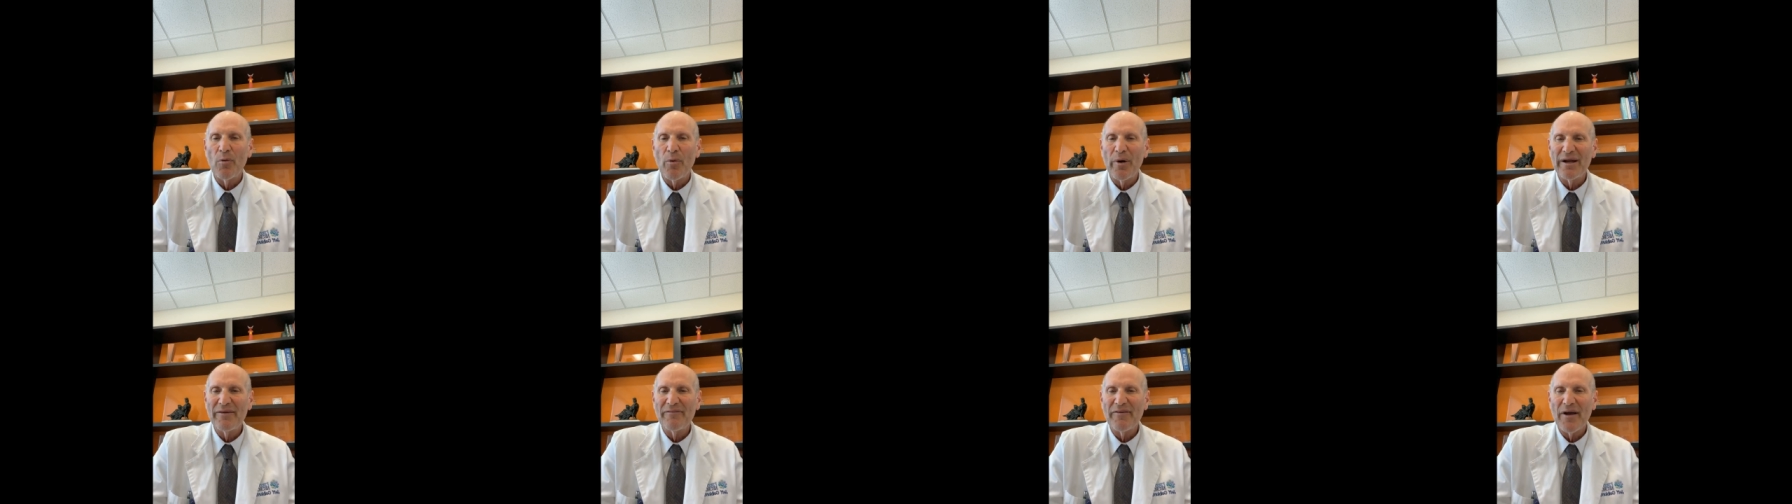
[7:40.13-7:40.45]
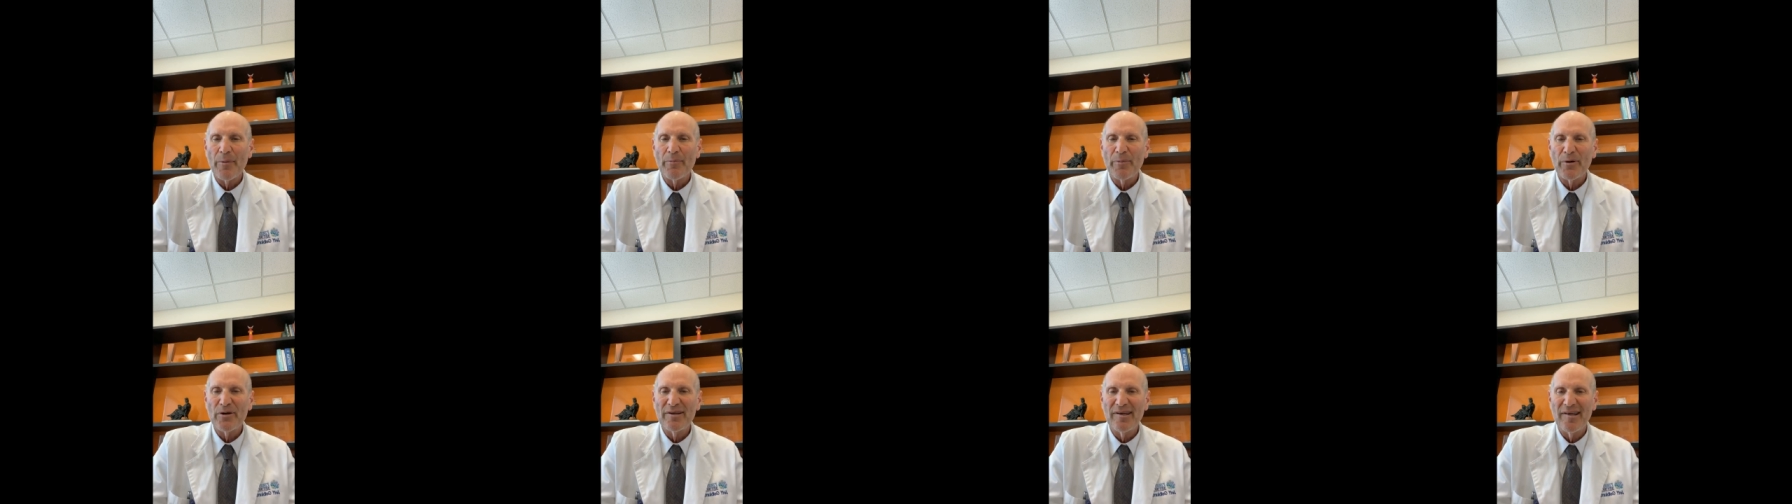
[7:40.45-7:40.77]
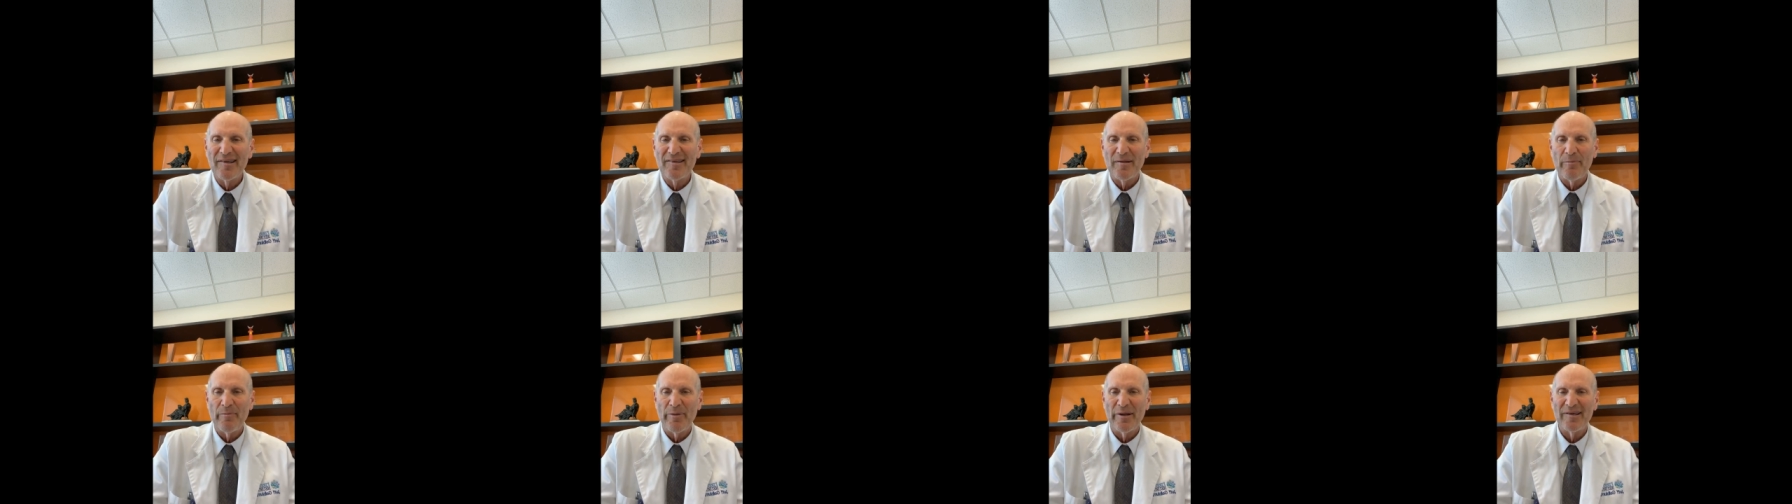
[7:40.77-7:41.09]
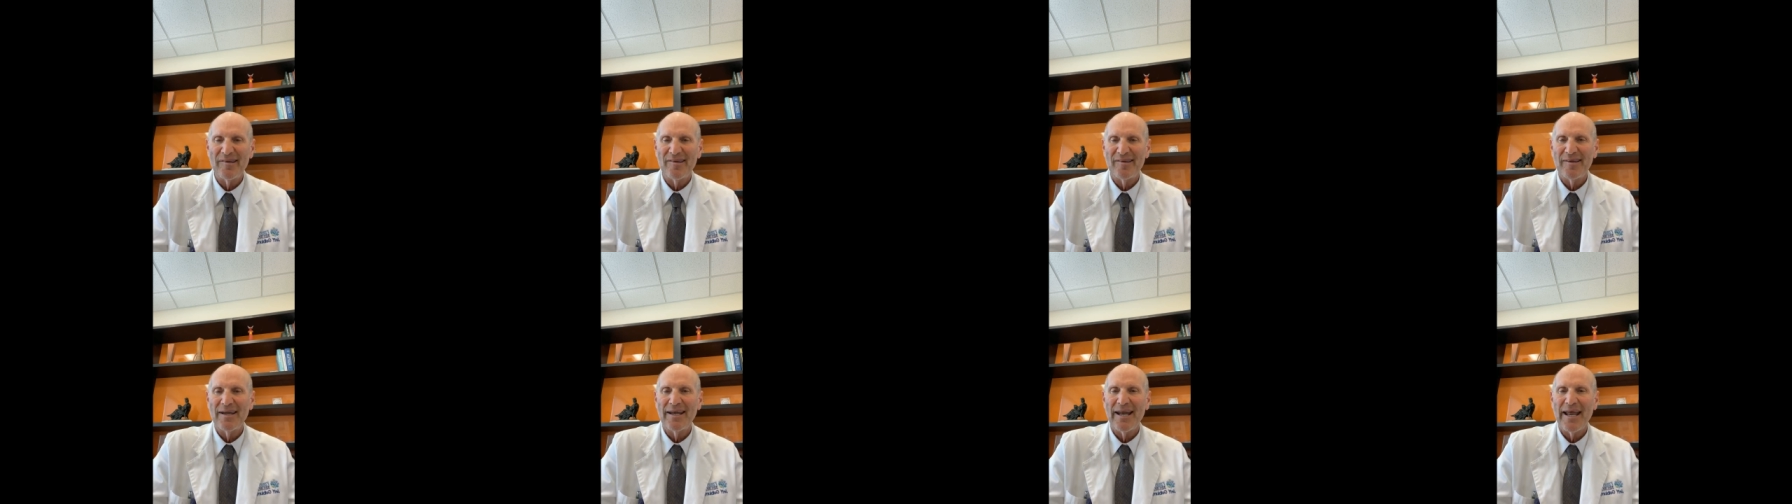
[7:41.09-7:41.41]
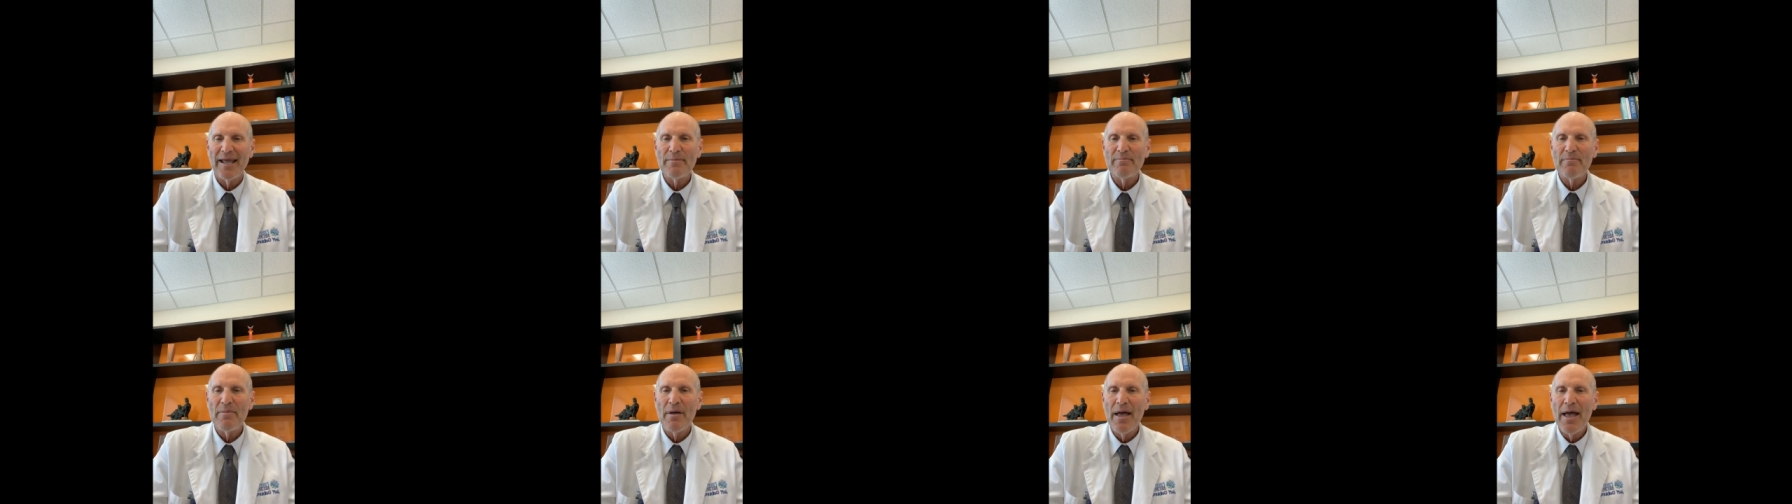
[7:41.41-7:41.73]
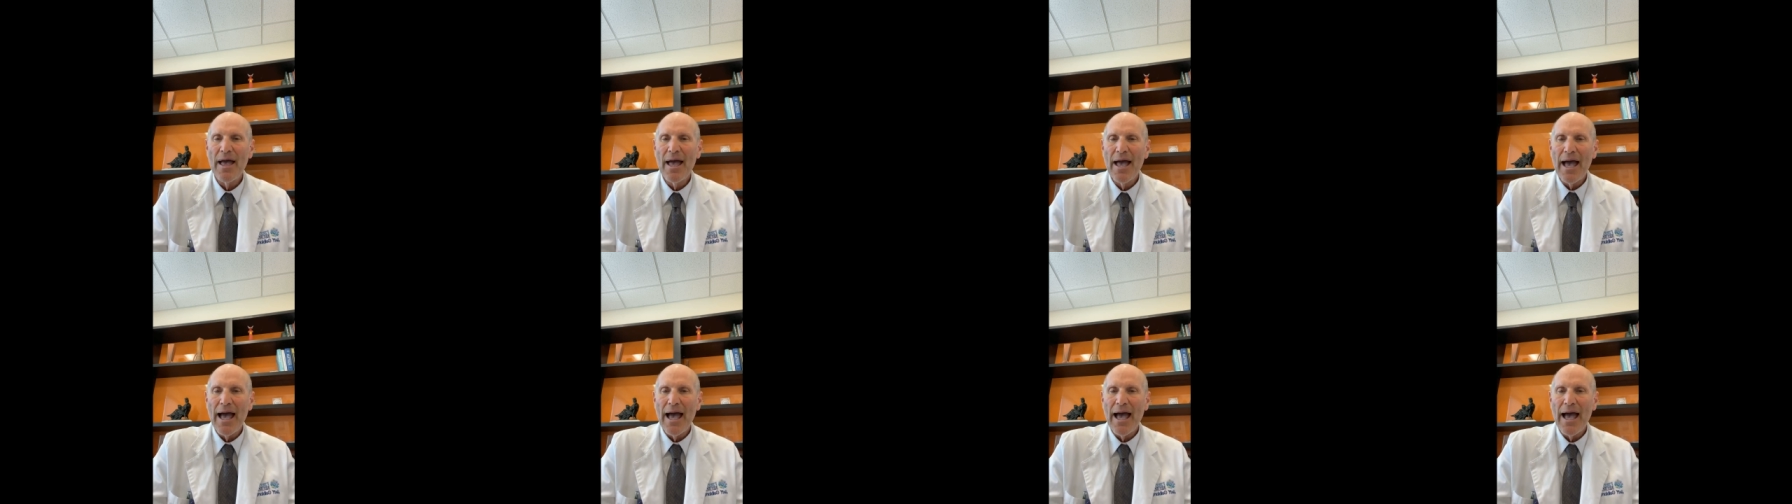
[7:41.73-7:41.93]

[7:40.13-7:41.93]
So one of our participants today,